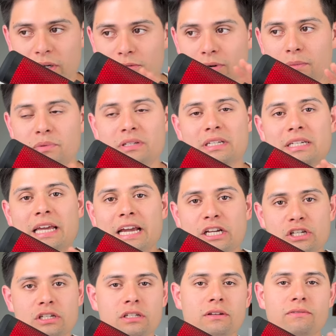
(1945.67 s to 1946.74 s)

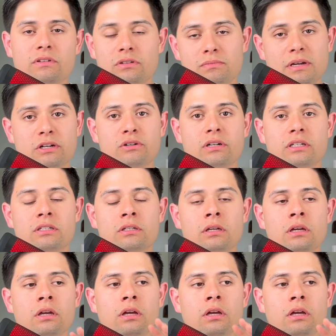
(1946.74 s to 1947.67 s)
representations of this matrix